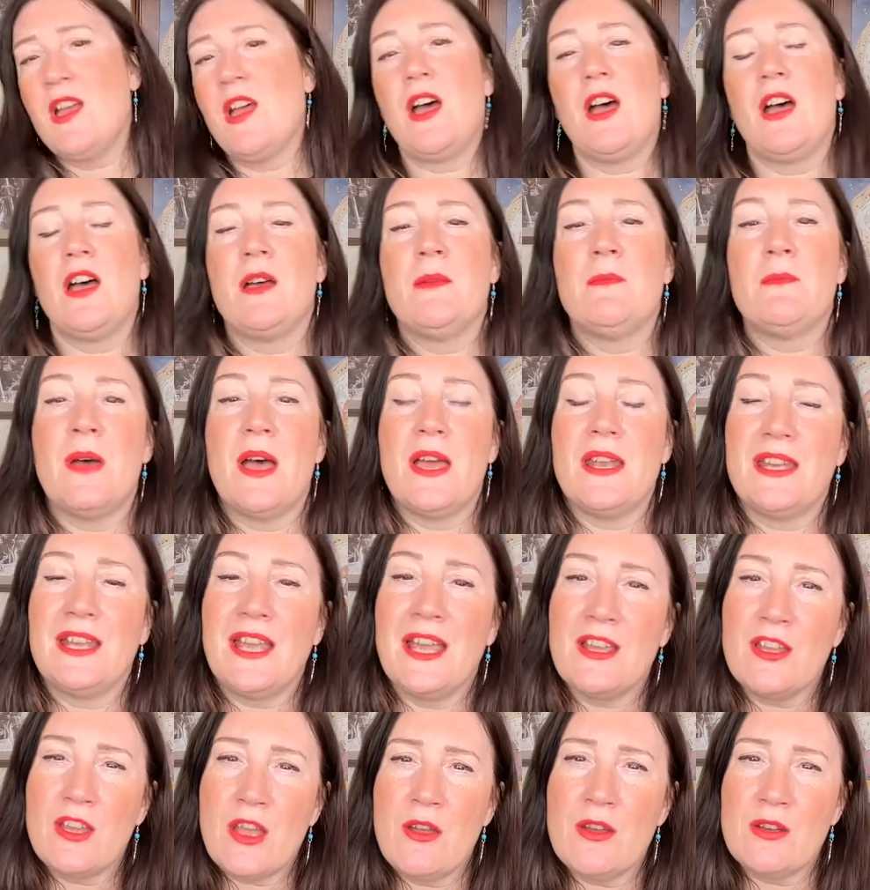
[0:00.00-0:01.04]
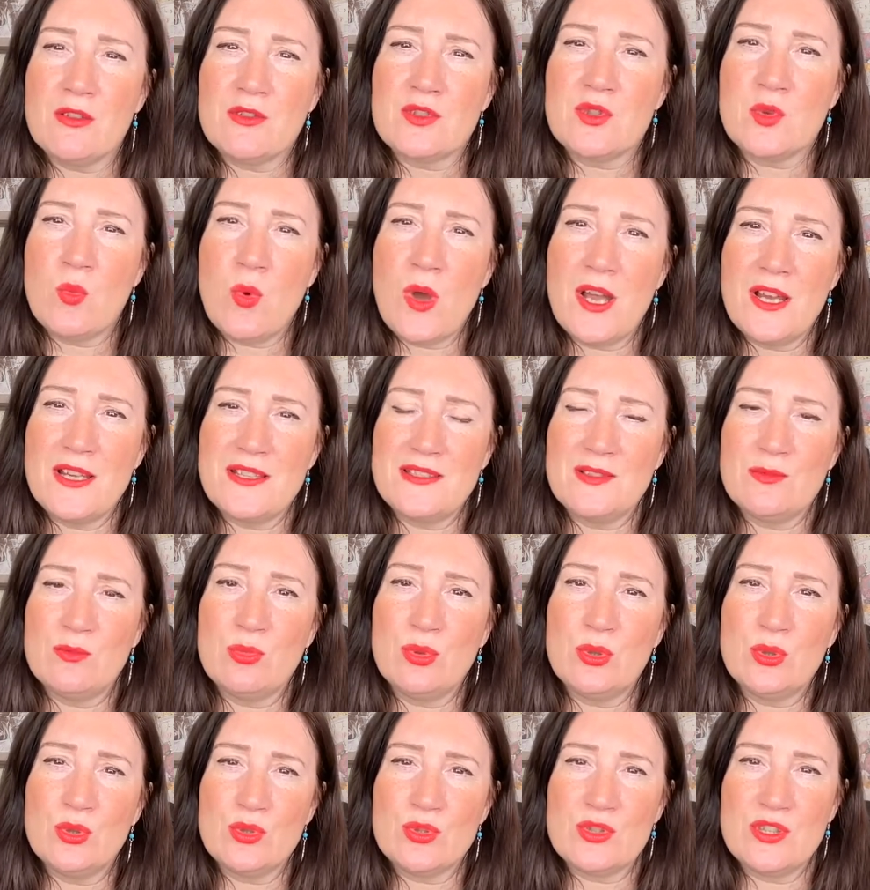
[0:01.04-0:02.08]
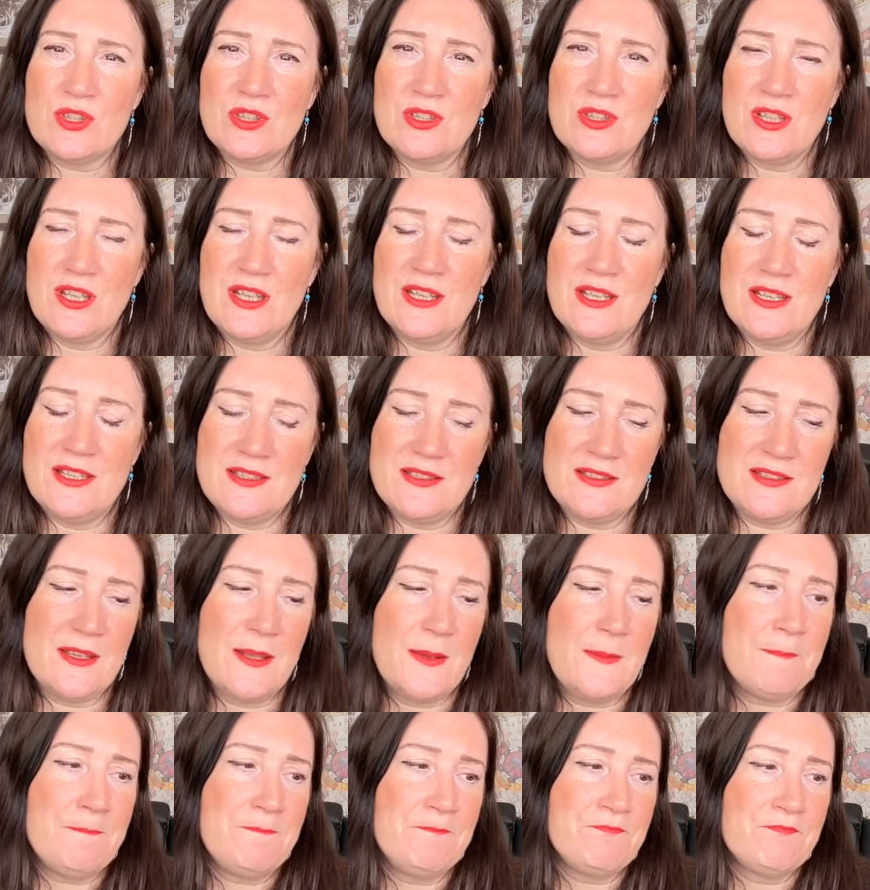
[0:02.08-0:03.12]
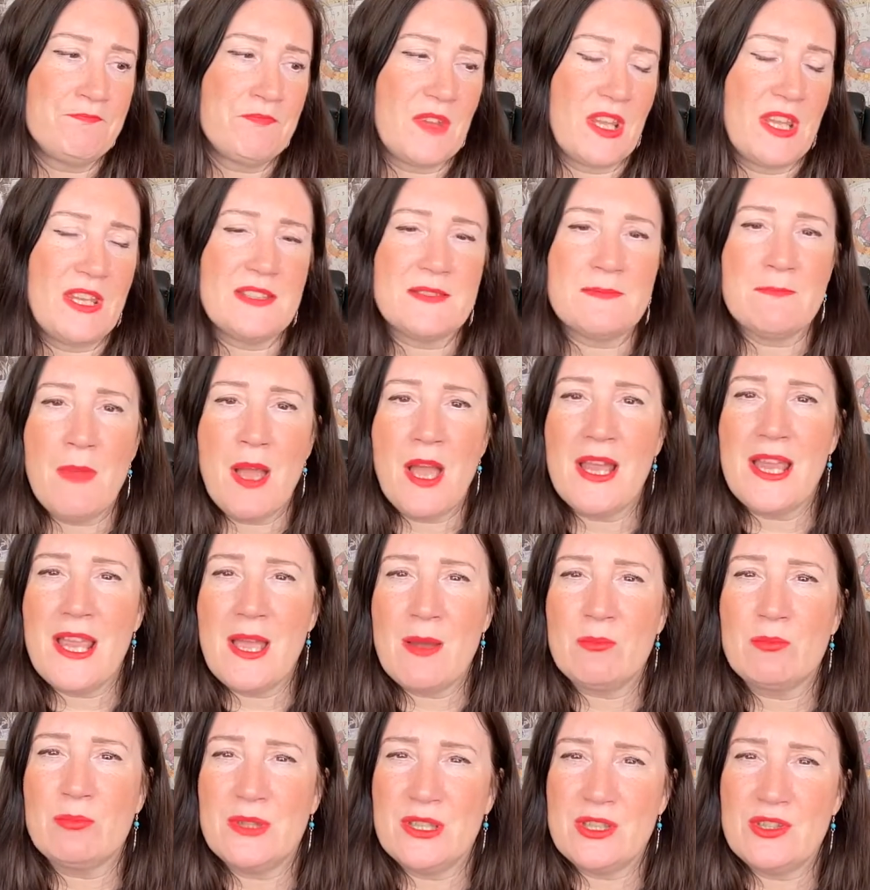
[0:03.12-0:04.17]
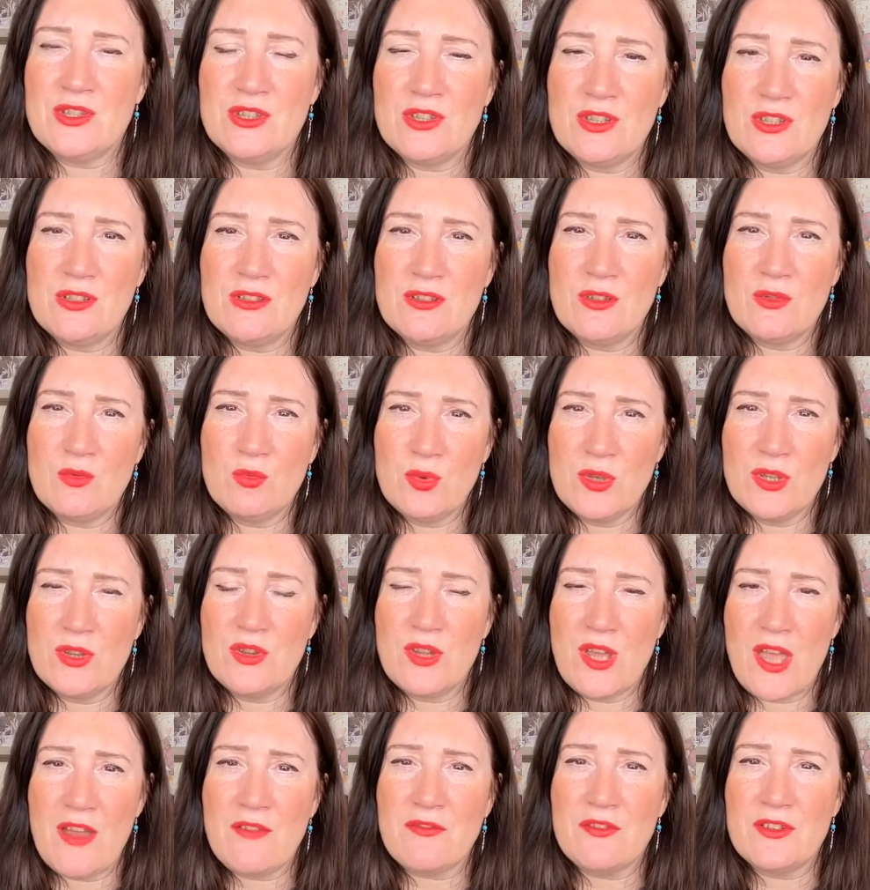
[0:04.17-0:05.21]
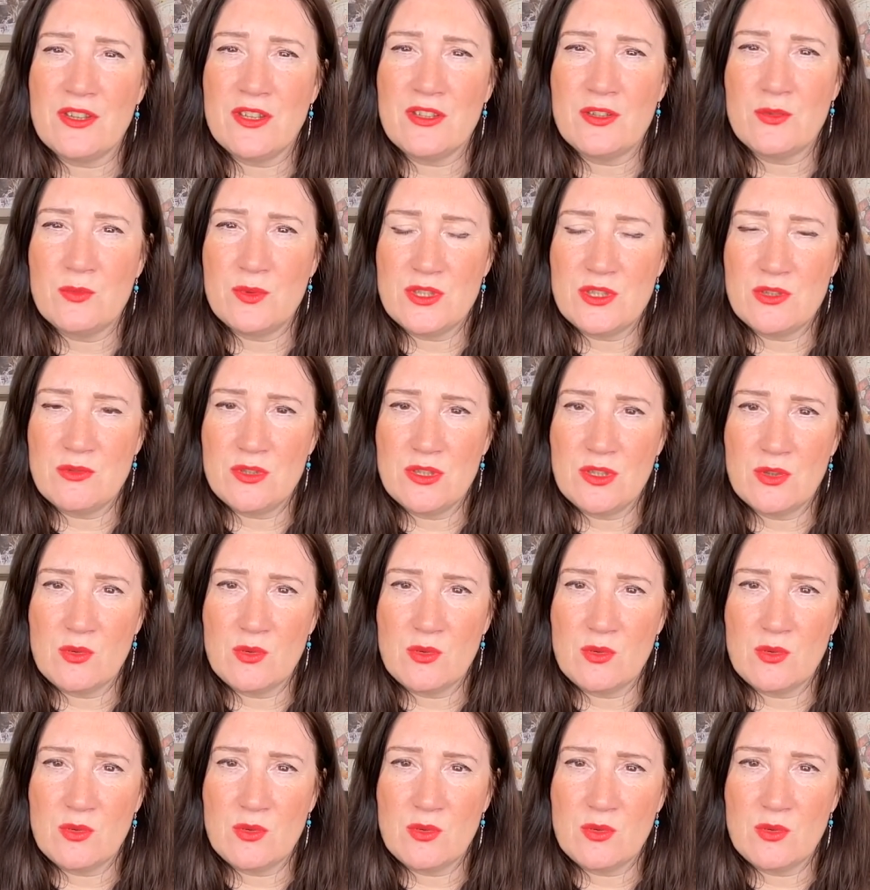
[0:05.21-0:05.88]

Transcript: And again, going on to why it's important is my ambition with everything that we do in the